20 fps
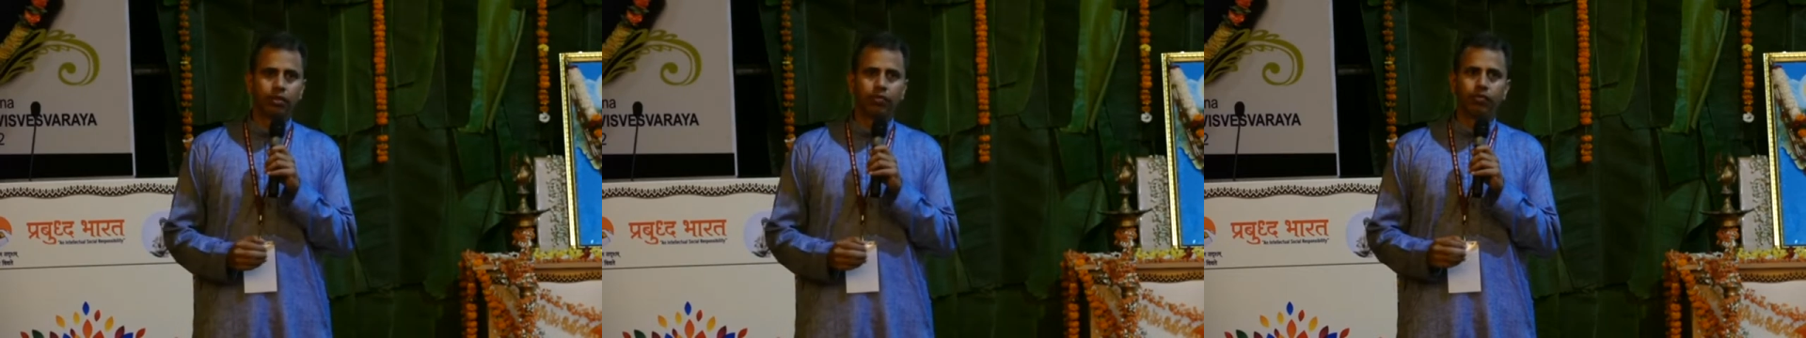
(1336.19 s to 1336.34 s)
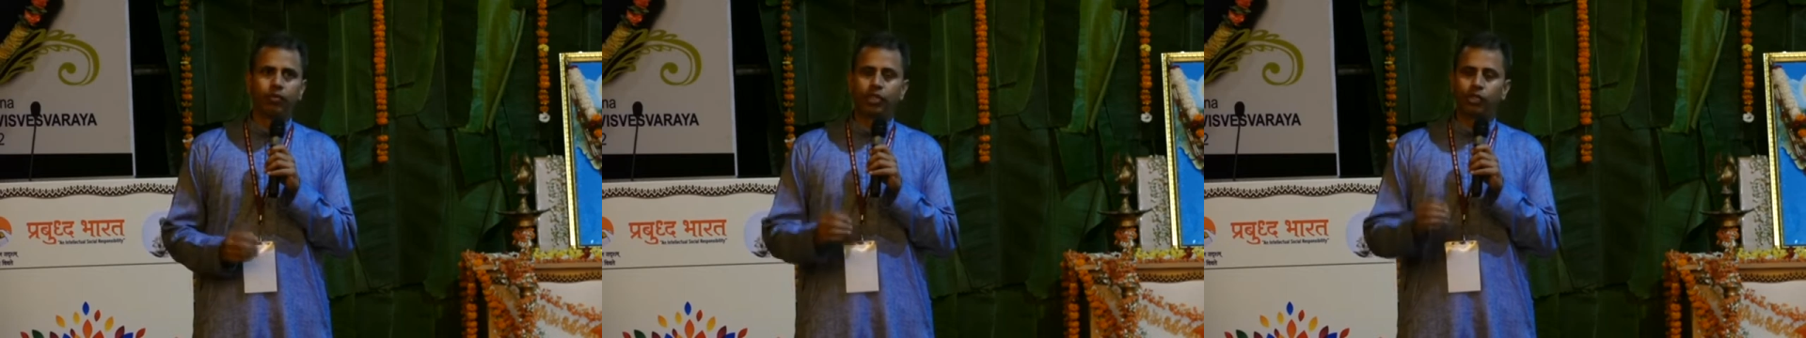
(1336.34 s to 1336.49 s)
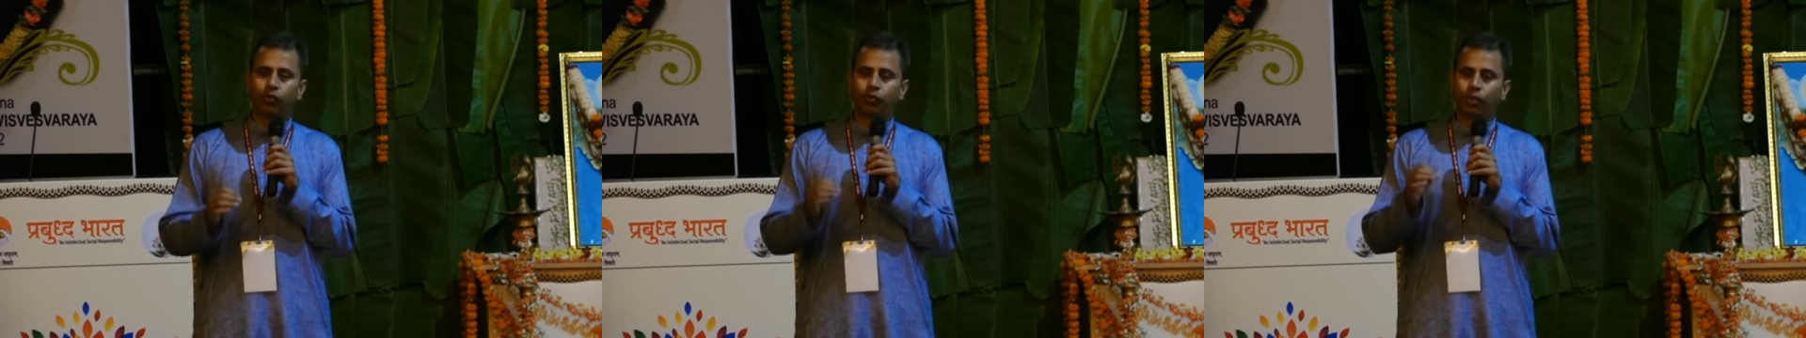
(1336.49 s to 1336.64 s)

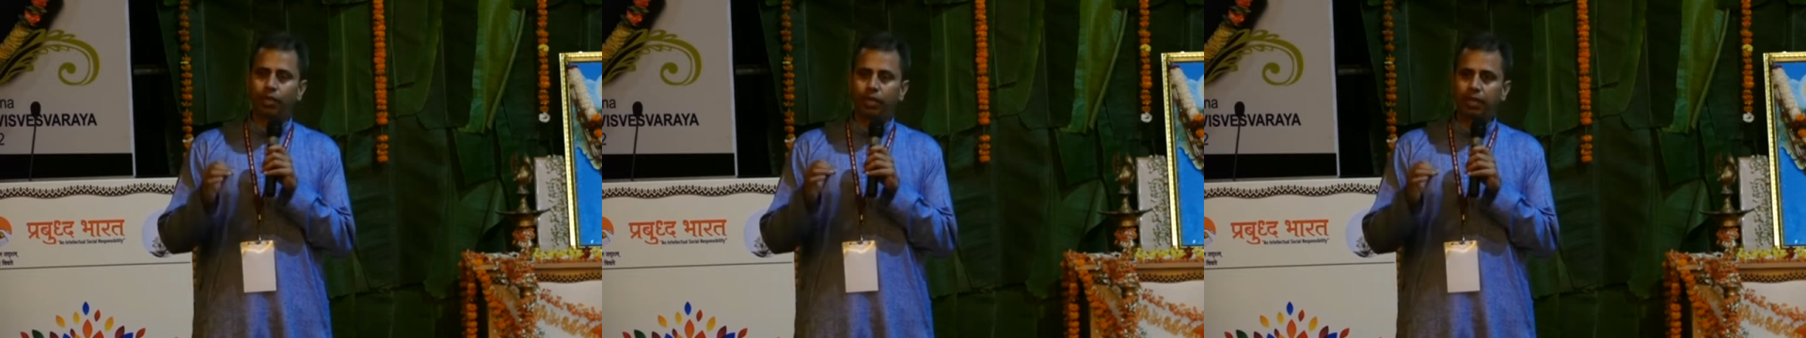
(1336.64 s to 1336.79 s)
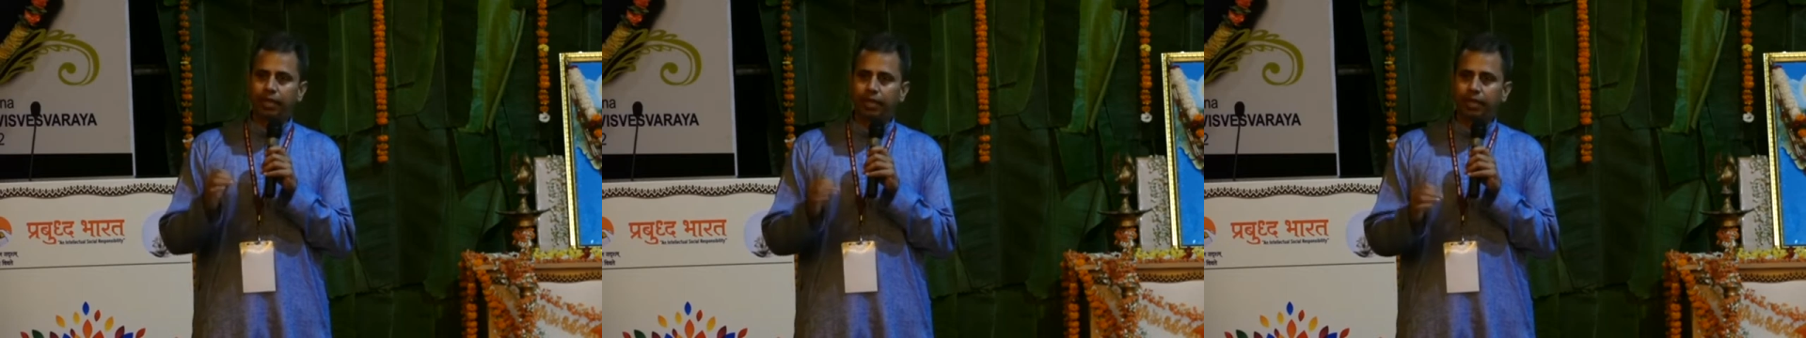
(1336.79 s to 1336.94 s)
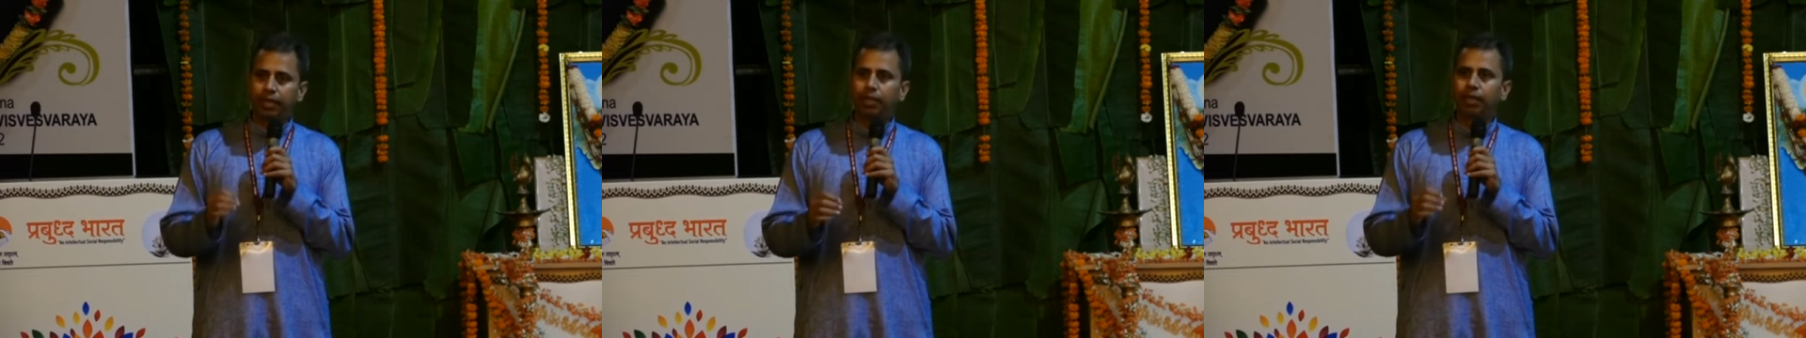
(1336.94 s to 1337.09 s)
which were
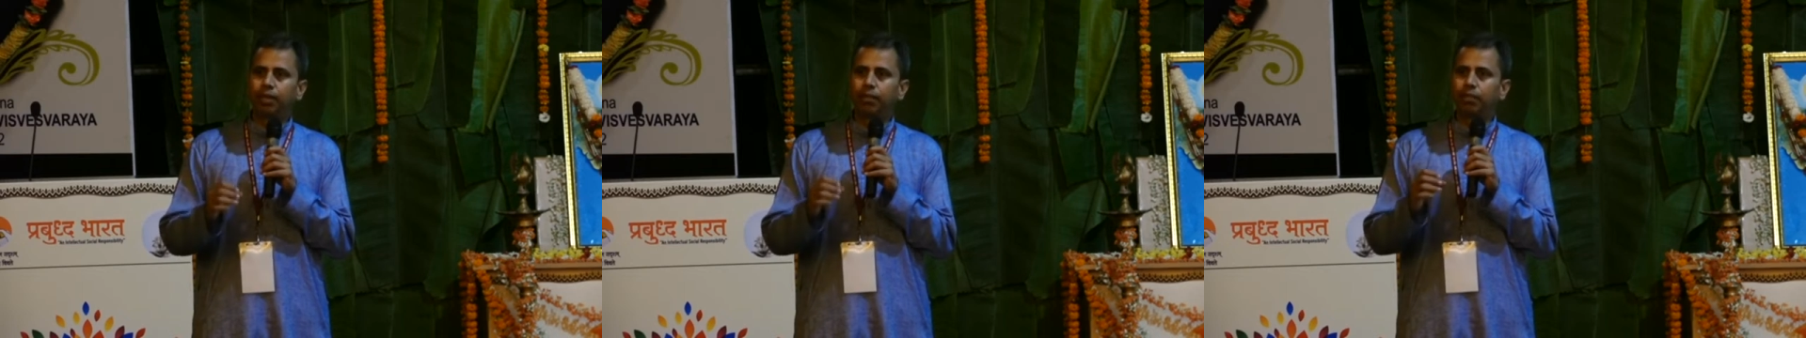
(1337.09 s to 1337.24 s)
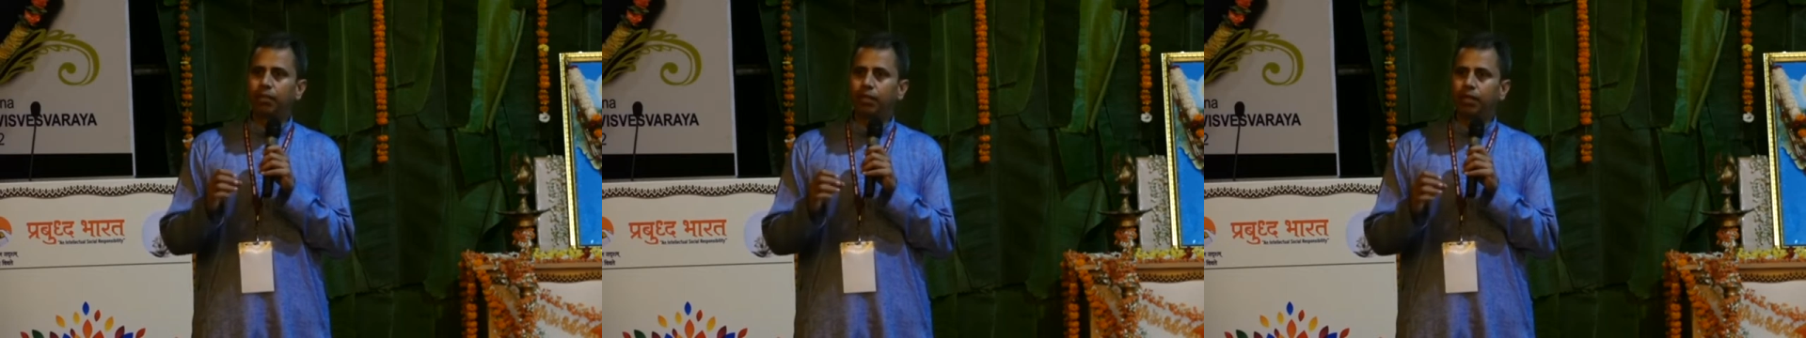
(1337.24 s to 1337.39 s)
written